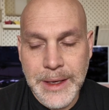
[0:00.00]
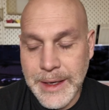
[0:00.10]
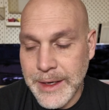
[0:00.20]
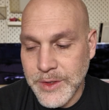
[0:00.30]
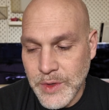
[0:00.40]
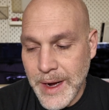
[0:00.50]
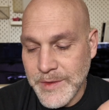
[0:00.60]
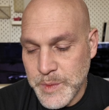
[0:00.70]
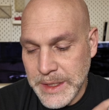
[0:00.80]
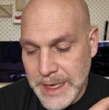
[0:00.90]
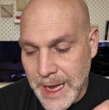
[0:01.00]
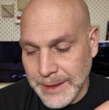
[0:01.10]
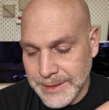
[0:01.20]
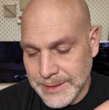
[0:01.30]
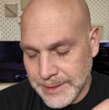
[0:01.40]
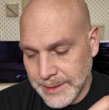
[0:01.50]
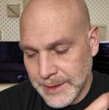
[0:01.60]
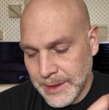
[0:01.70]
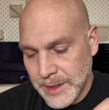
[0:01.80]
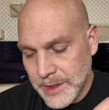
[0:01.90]
And it drives me nuts.
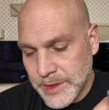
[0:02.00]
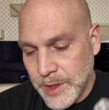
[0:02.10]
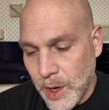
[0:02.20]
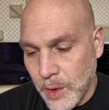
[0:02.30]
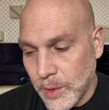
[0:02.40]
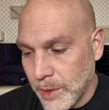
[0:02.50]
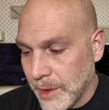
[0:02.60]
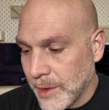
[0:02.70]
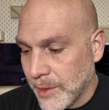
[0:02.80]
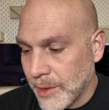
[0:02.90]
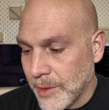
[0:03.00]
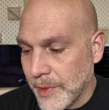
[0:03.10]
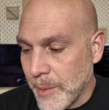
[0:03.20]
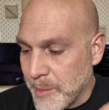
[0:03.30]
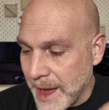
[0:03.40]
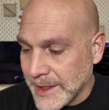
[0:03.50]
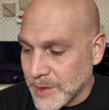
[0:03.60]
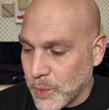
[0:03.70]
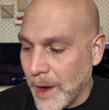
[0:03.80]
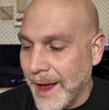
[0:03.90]
So the
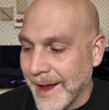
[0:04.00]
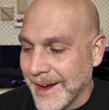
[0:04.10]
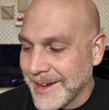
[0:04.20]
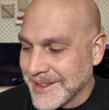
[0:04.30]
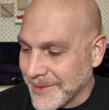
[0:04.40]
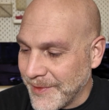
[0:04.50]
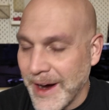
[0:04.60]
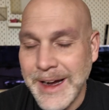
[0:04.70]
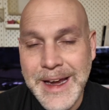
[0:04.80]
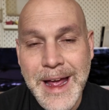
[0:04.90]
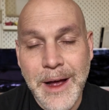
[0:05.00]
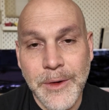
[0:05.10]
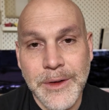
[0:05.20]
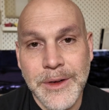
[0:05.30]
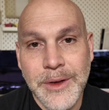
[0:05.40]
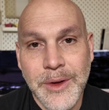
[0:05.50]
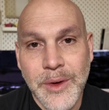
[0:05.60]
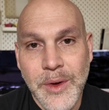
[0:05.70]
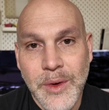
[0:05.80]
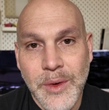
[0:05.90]
best way to find out
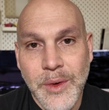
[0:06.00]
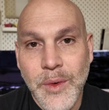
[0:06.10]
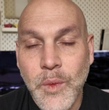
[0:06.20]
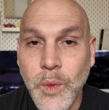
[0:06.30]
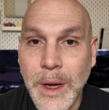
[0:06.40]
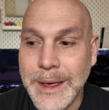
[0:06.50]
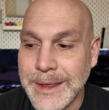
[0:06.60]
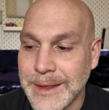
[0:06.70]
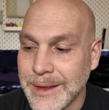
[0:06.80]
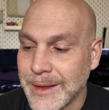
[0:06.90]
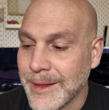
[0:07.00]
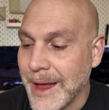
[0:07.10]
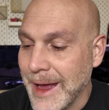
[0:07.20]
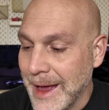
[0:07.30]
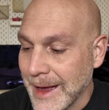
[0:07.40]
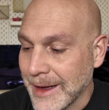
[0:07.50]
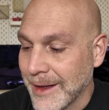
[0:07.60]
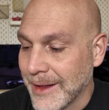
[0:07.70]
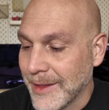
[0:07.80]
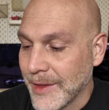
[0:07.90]
what the
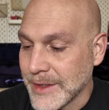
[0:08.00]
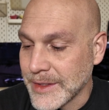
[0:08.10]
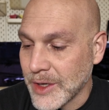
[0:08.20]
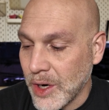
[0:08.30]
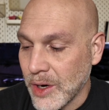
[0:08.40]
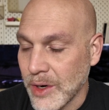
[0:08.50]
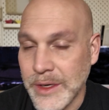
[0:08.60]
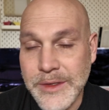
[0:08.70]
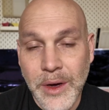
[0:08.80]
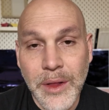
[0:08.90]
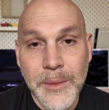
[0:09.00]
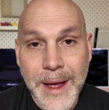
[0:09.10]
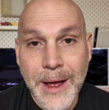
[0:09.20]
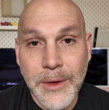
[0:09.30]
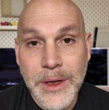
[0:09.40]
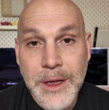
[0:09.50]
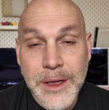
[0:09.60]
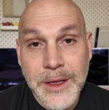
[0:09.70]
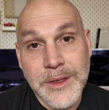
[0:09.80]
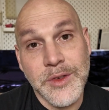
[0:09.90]
heck the cigar is all about
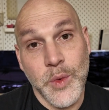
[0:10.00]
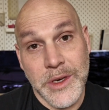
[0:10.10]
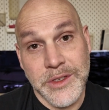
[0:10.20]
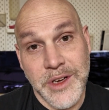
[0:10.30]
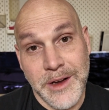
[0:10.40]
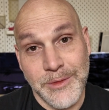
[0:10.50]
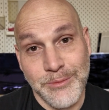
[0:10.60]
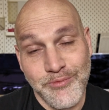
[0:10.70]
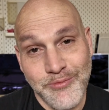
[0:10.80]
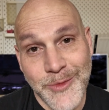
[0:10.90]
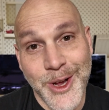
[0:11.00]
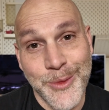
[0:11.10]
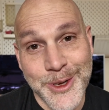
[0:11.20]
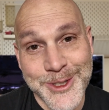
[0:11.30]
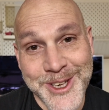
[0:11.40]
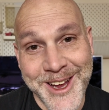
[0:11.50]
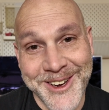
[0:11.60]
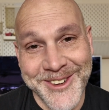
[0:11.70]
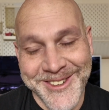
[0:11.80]
is to watch the channel. You gotta watch the channel.